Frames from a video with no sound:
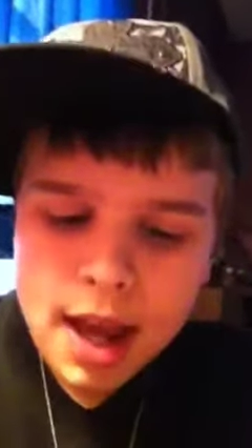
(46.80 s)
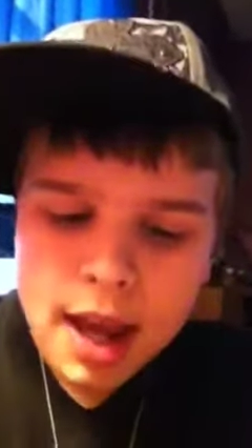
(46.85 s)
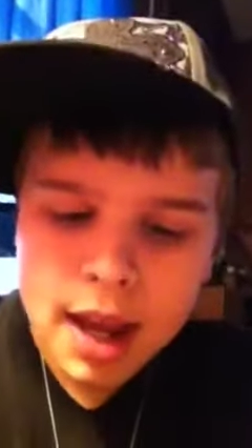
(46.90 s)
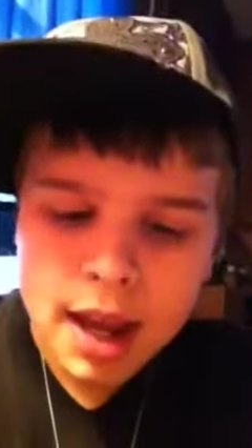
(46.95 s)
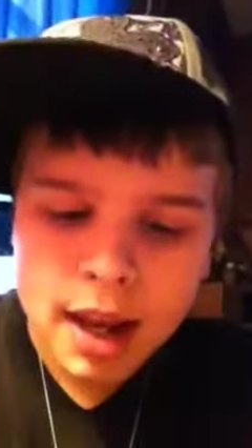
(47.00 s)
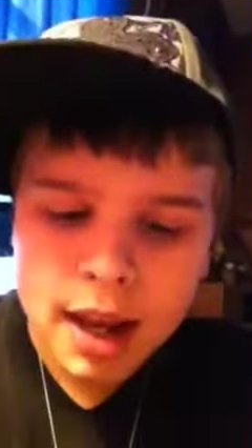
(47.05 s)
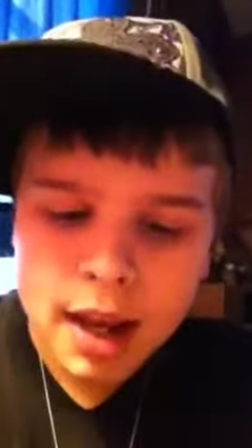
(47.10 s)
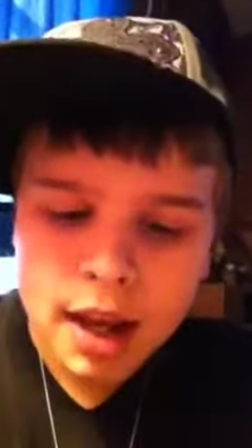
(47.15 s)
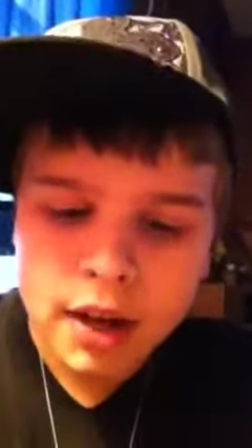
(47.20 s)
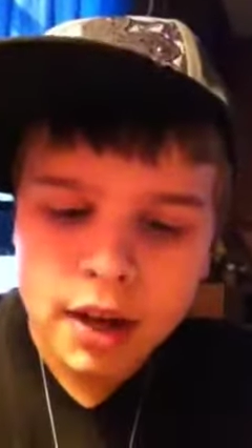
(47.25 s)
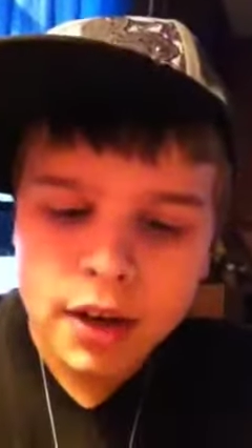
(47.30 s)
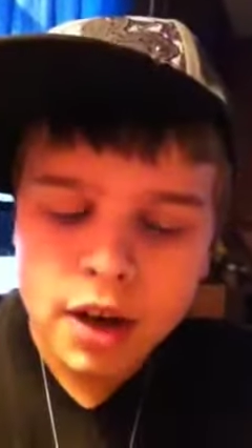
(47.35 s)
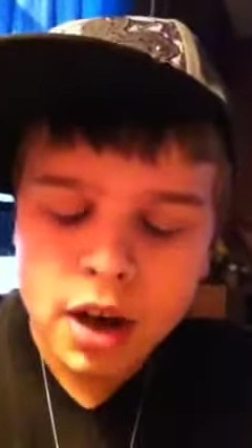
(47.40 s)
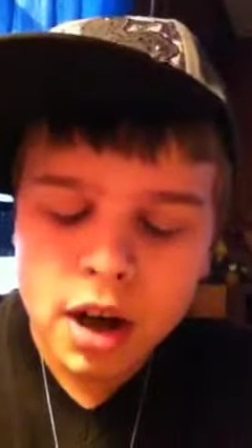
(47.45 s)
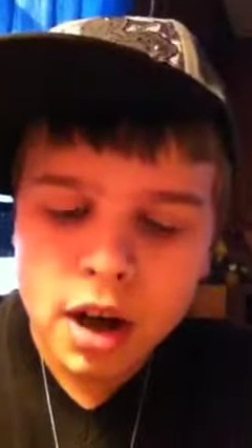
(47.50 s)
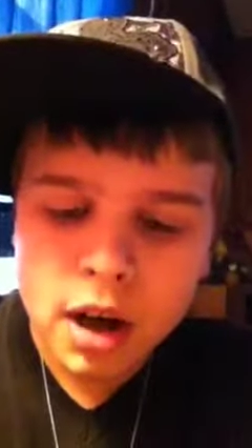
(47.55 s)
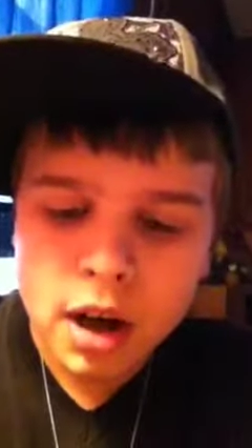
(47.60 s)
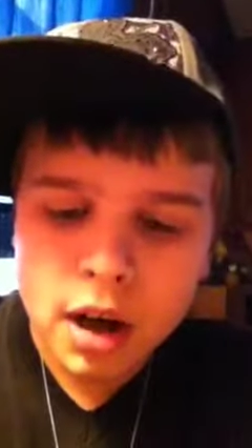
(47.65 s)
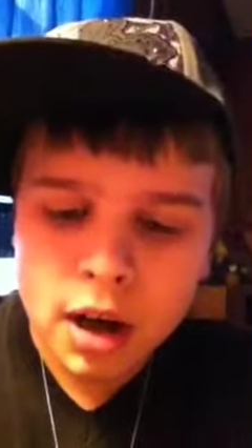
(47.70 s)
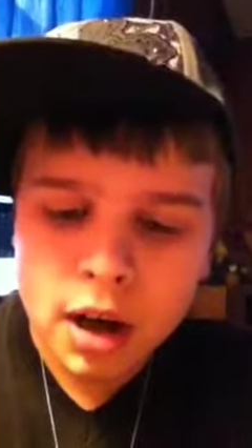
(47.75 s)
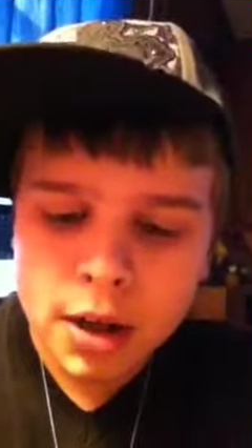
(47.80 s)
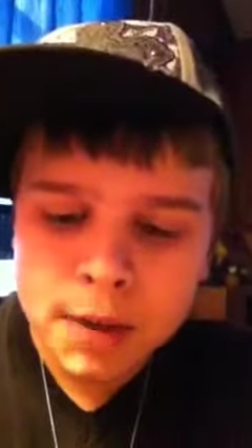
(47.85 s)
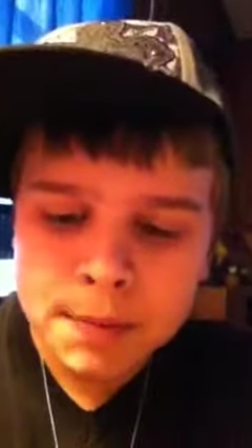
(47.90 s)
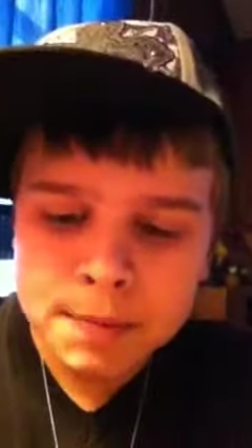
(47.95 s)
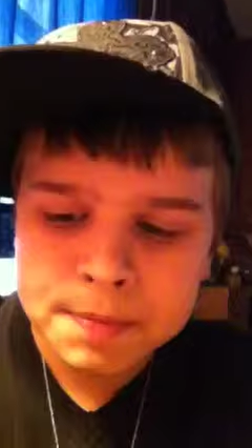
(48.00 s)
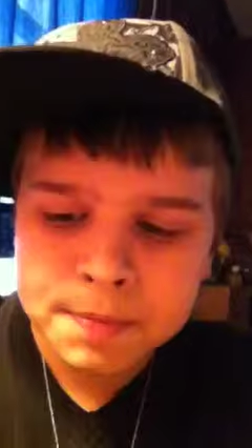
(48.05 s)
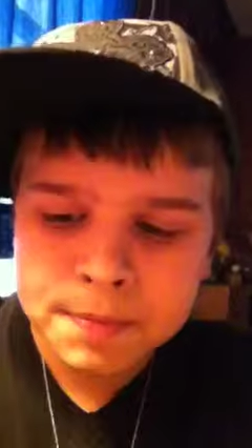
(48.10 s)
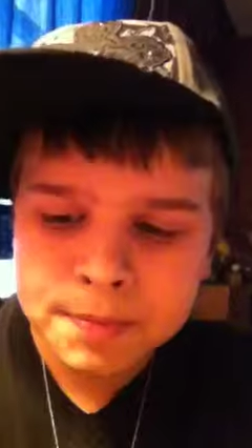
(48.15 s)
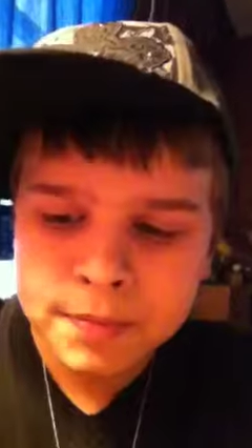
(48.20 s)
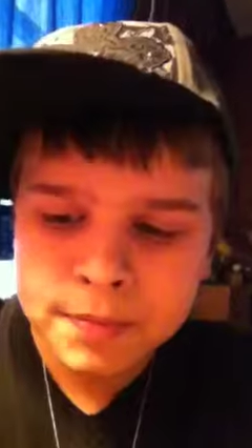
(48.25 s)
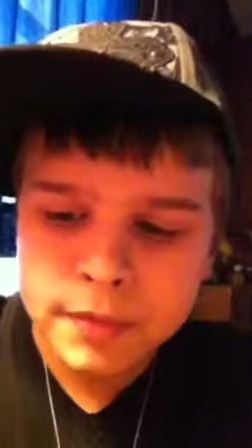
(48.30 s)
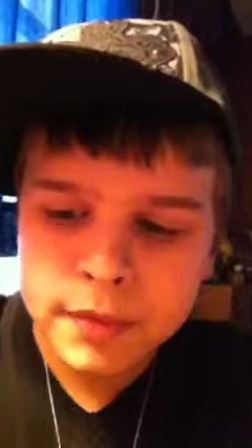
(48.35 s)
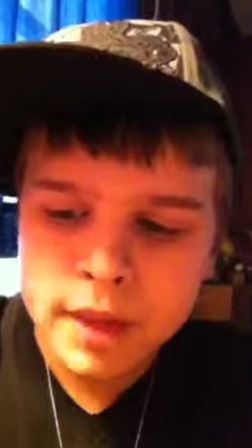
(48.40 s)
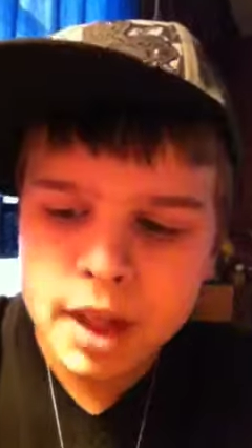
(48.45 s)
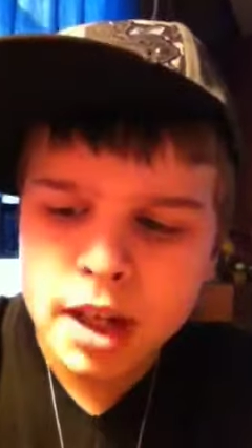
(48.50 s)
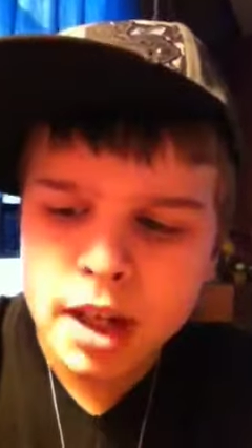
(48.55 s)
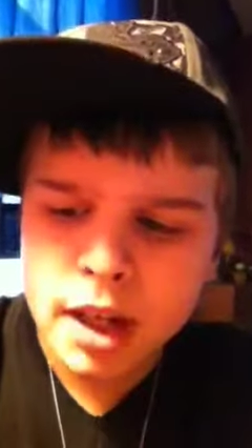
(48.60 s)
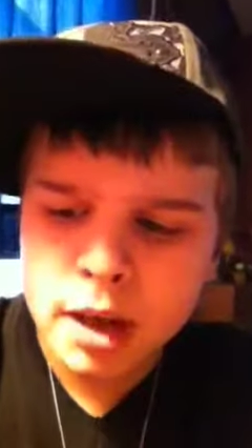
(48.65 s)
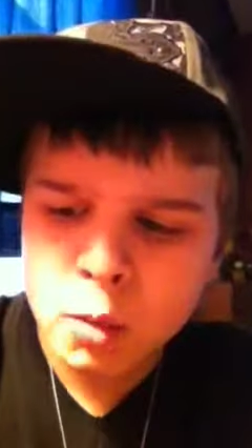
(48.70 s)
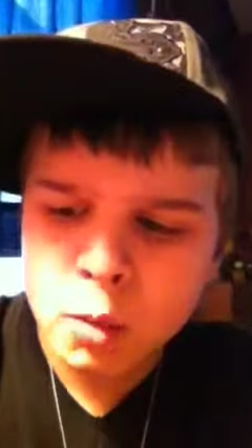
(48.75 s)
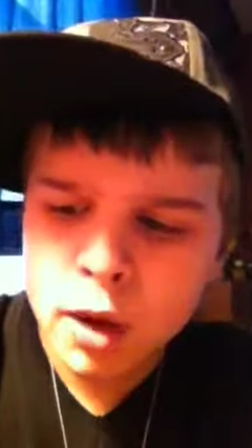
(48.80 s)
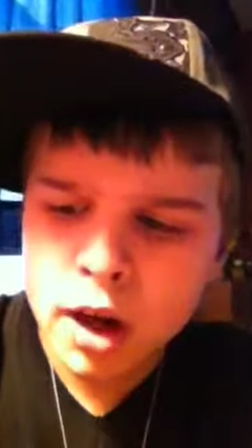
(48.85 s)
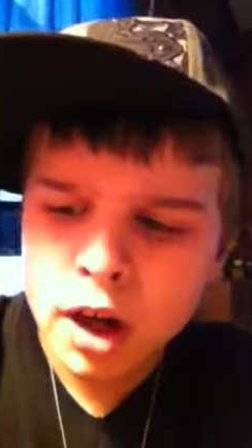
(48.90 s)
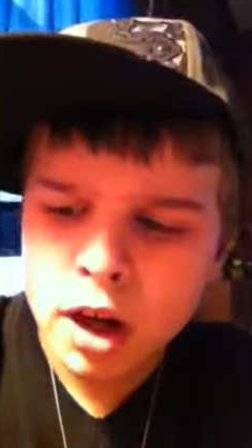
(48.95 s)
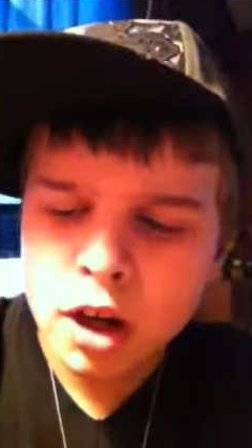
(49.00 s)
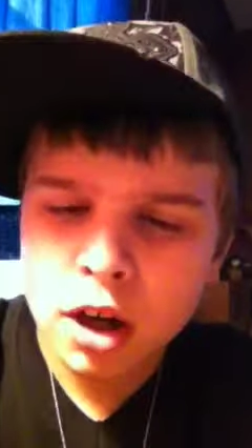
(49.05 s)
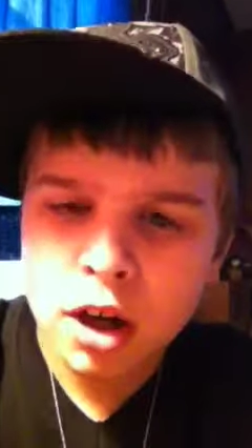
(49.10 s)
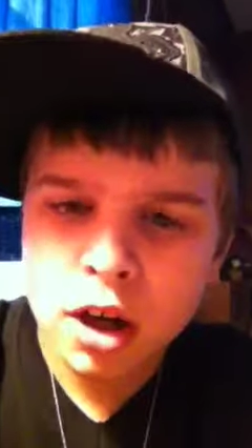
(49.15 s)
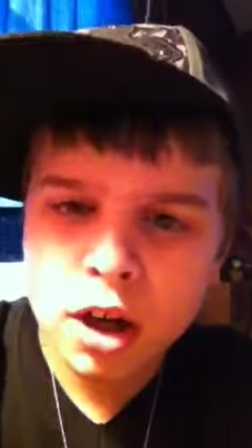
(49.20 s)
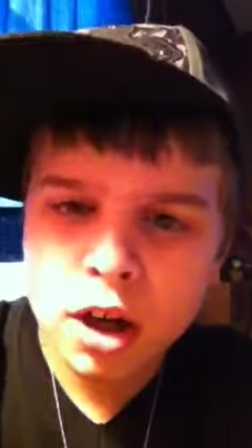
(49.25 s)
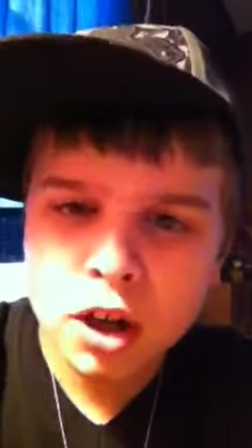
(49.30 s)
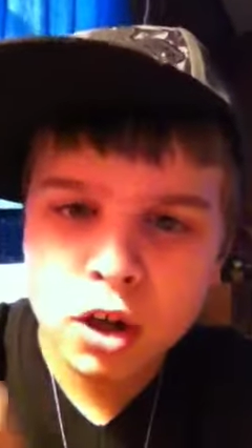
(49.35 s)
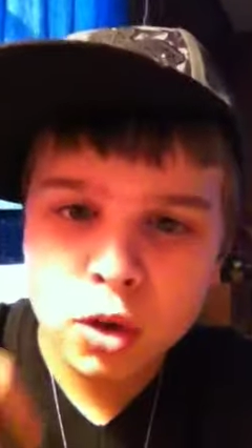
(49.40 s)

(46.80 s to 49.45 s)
and they wear